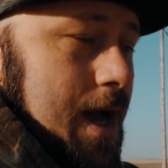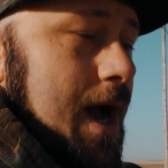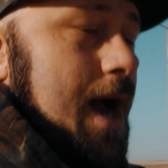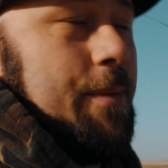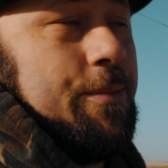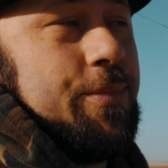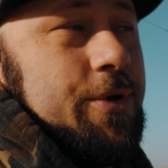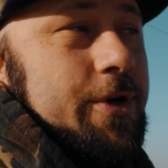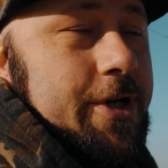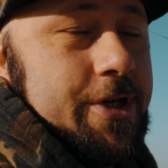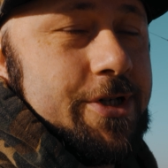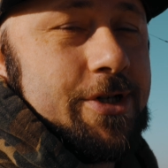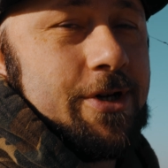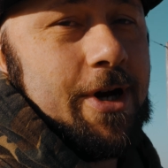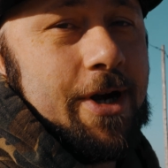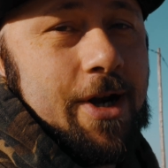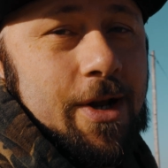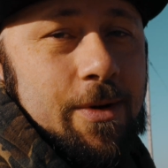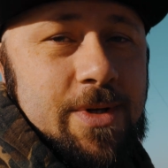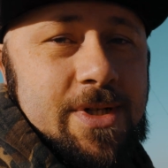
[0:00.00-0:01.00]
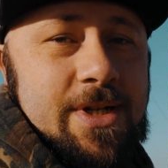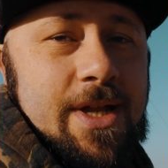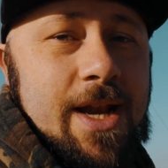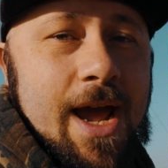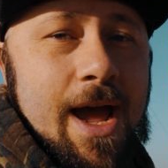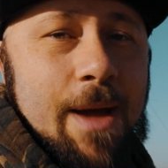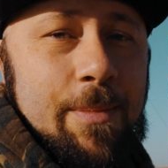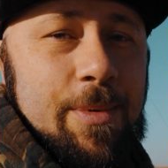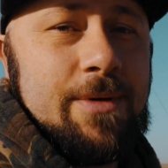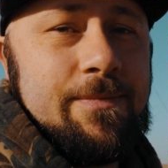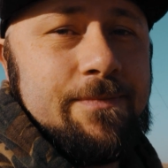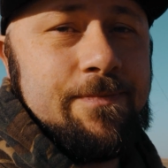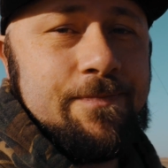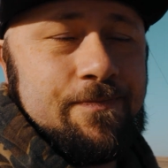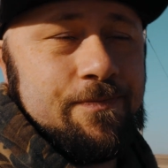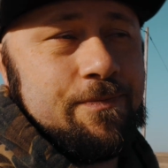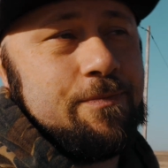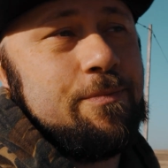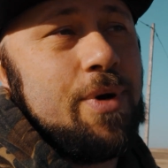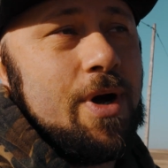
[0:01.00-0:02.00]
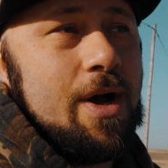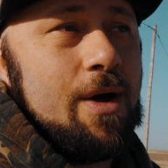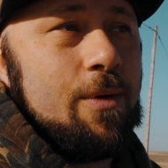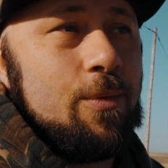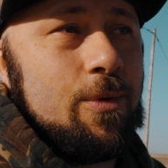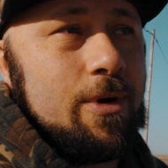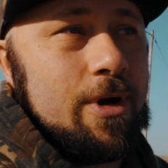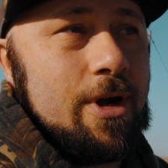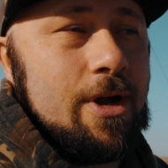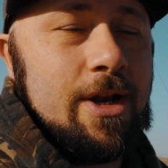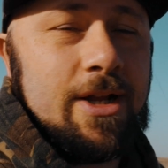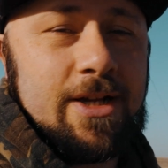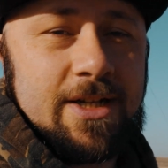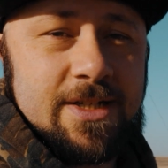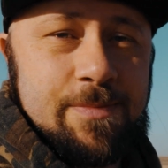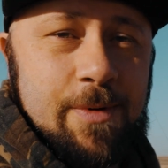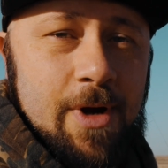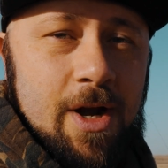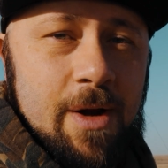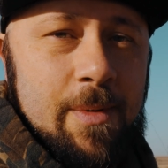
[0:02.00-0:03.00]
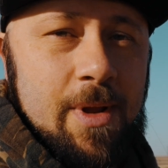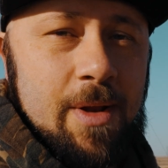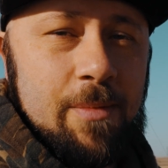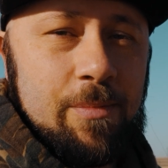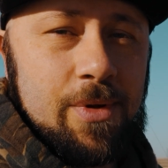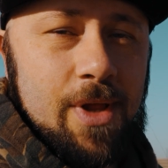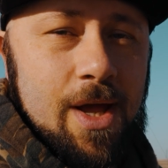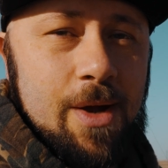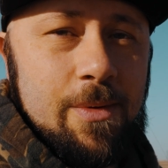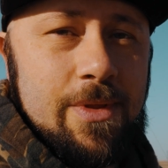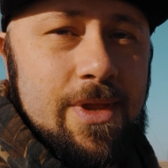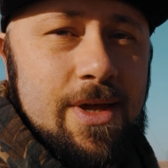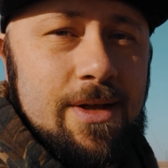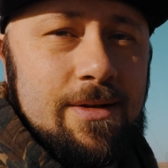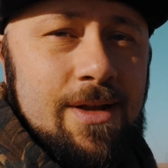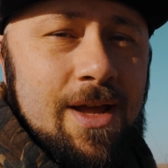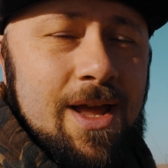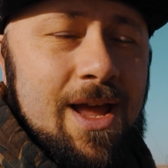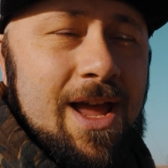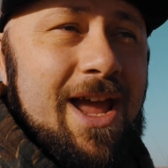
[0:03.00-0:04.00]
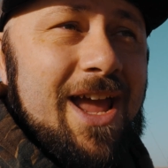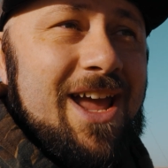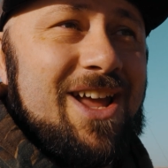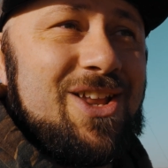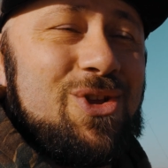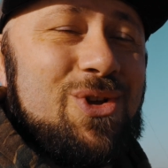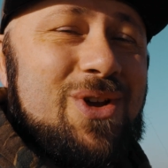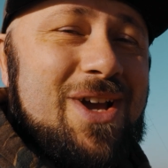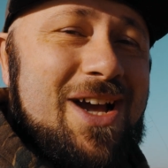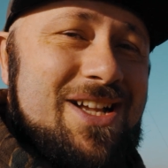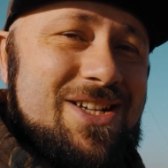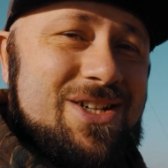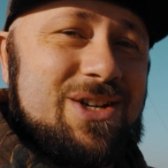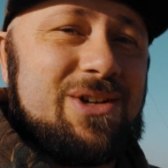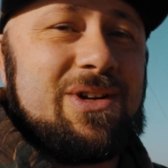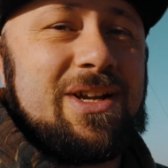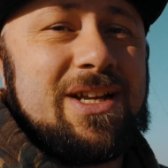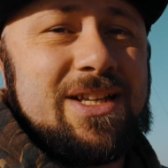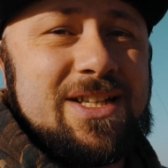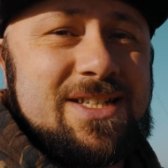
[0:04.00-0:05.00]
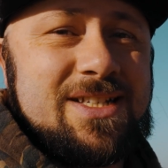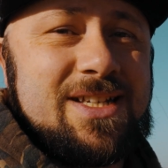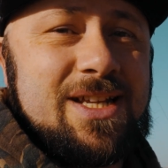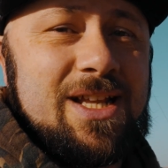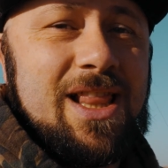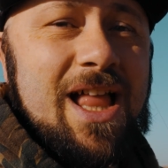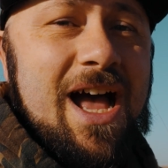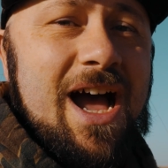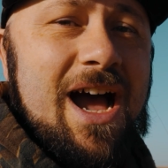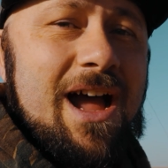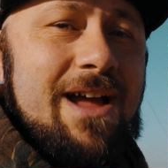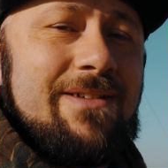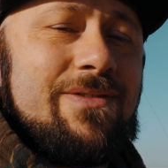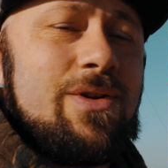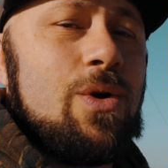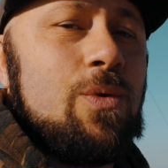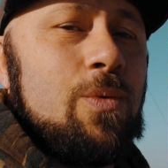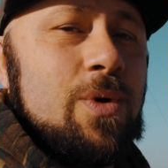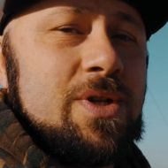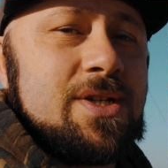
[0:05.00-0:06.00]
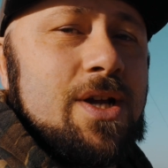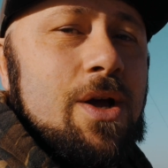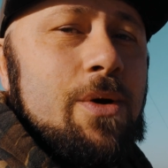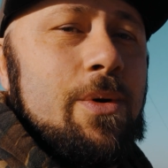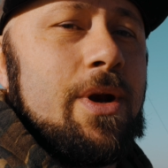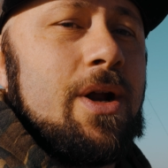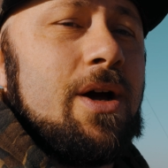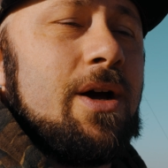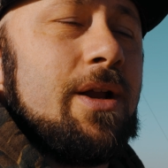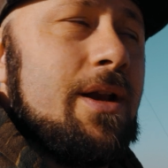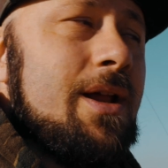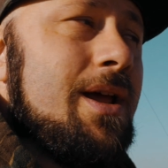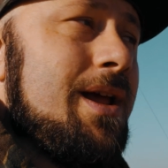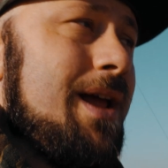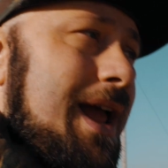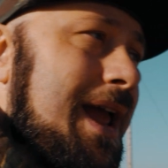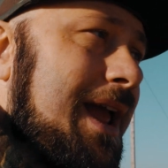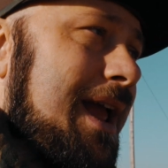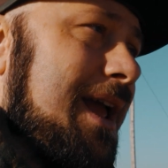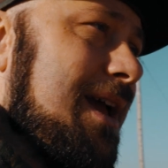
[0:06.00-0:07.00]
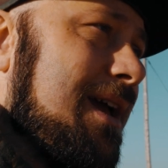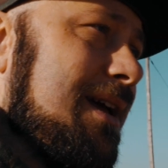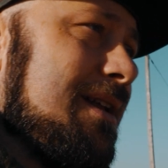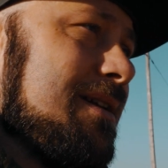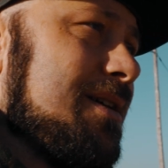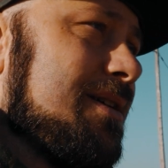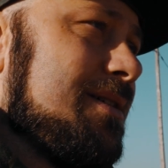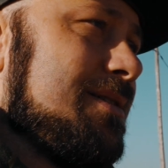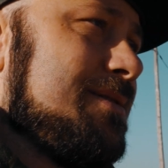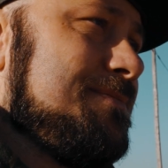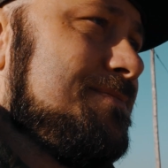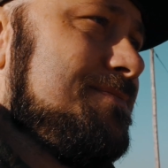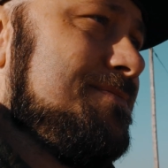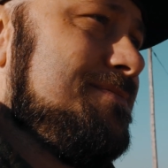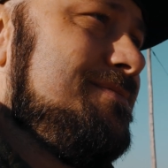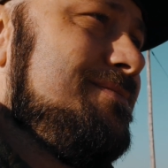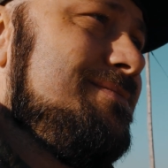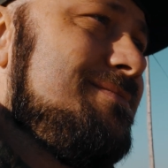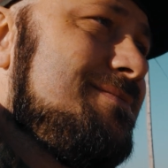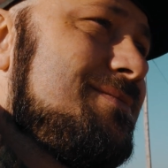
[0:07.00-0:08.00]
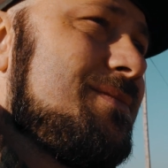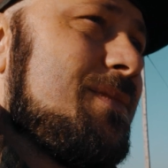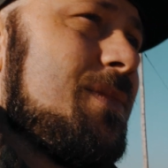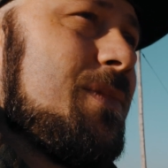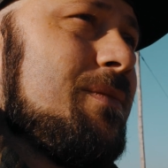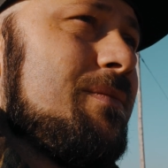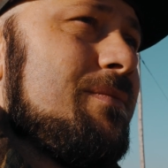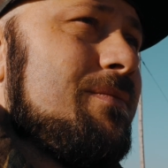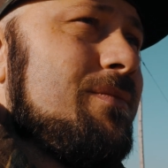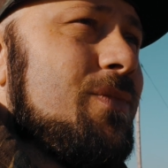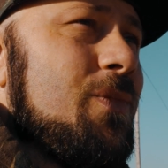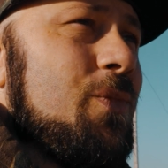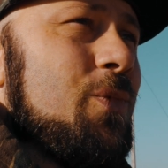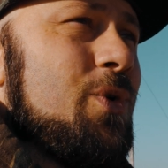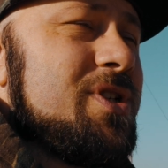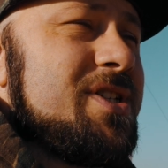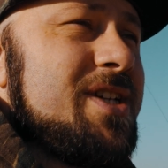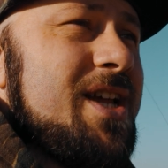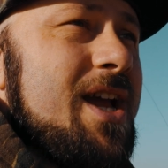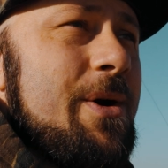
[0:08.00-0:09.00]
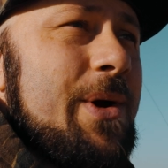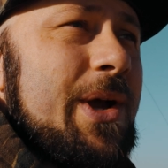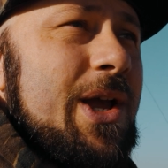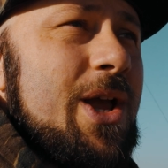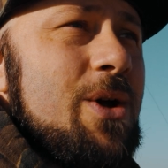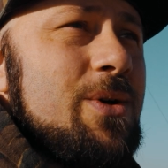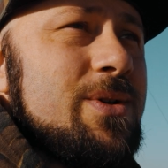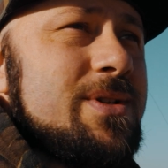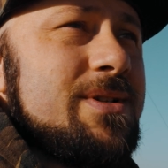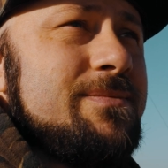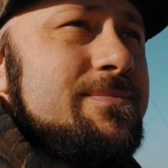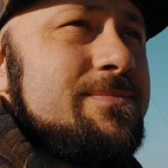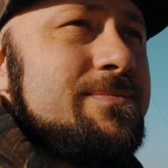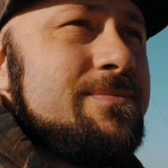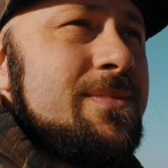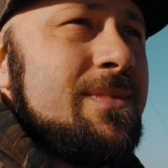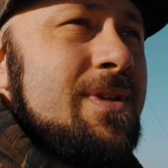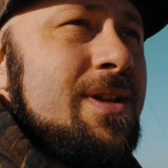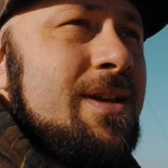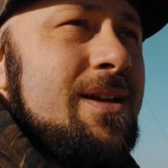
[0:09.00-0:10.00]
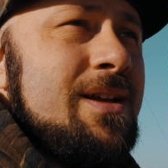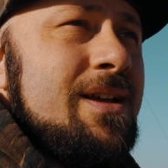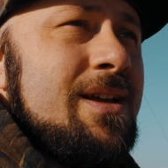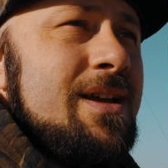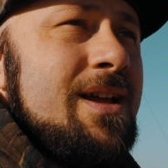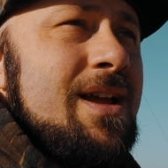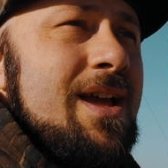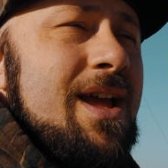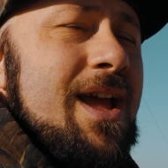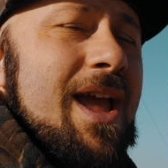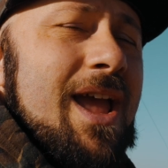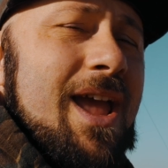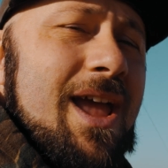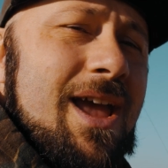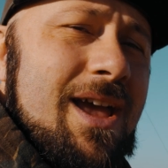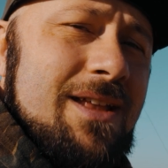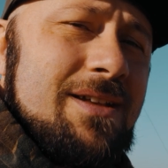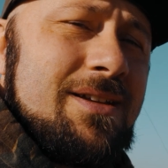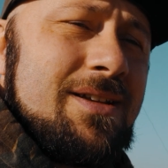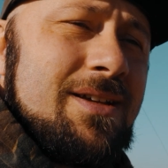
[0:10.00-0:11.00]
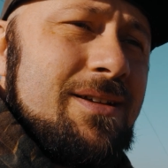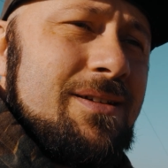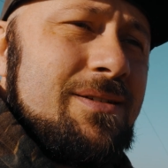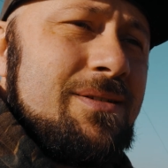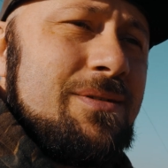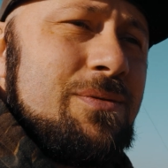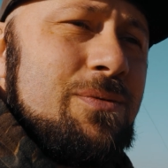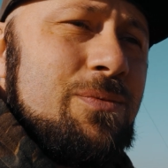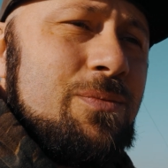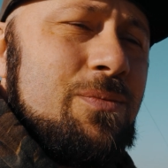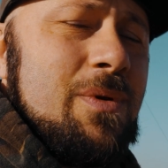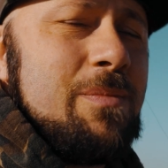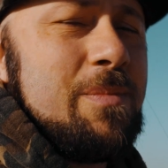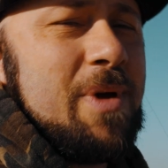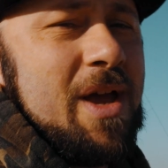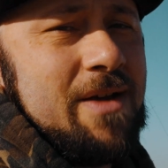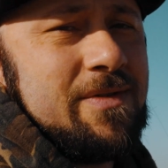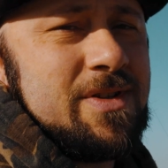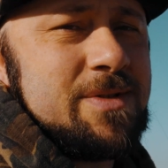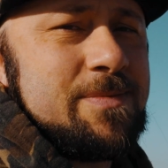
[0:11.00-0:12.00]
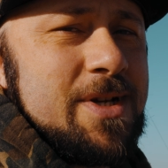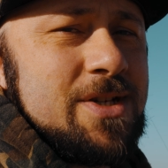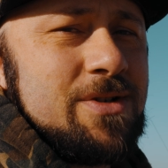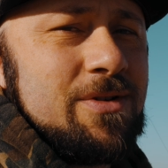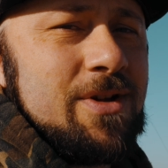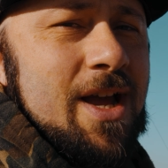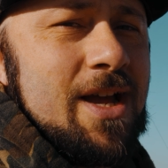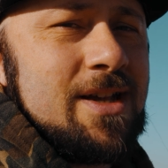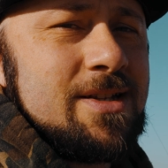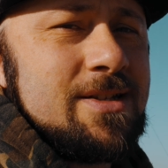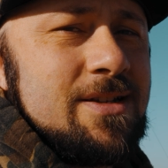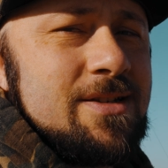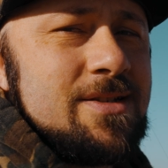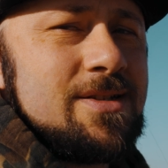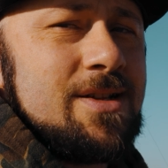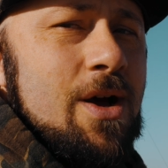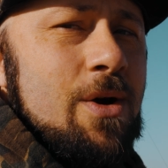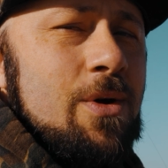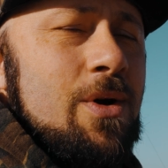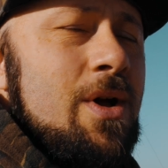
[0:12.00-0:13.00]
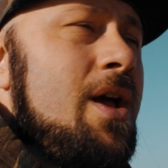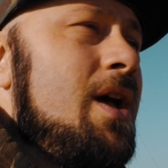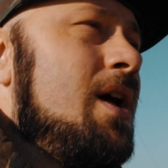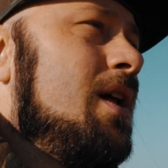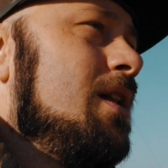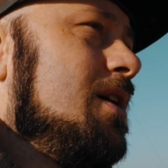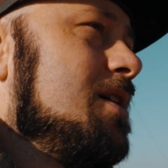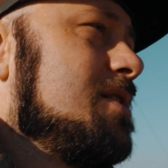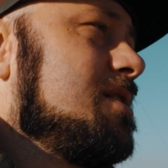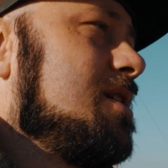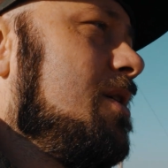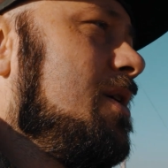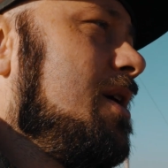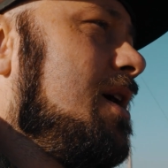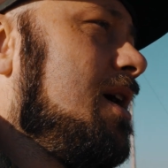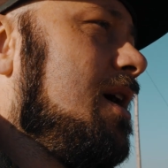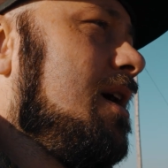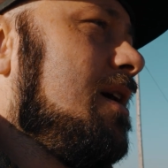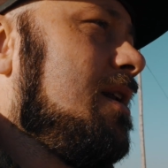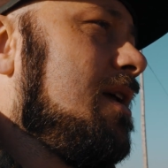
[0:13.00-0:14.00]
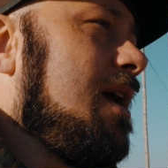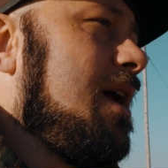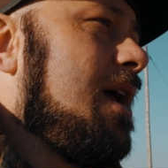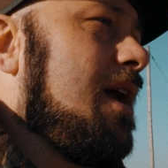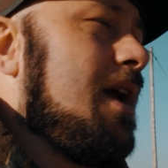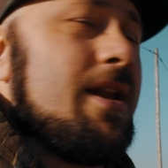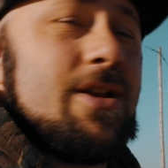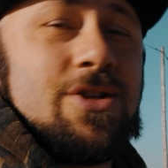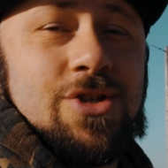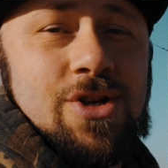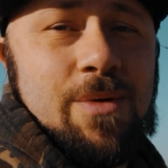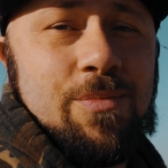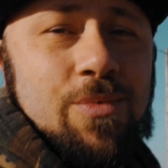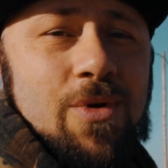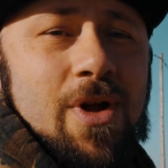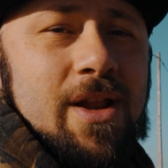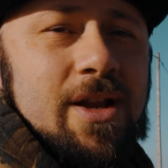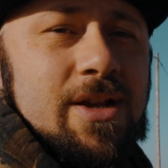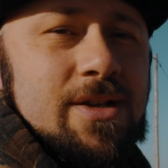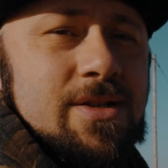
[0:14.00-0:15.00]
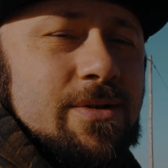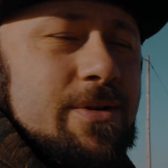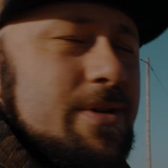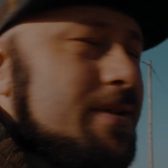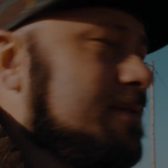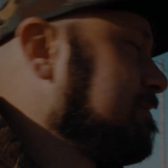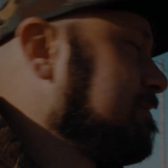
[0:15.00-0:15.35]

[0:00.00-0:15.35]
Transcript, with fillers: I'm pretty sure I know what's gonna happen, but we're gonna experiment and play with it, and you guys are gonna get to see live what's going on. And we'll see how it goes. And we may have a special guest. So let's go ahead and jump right into it.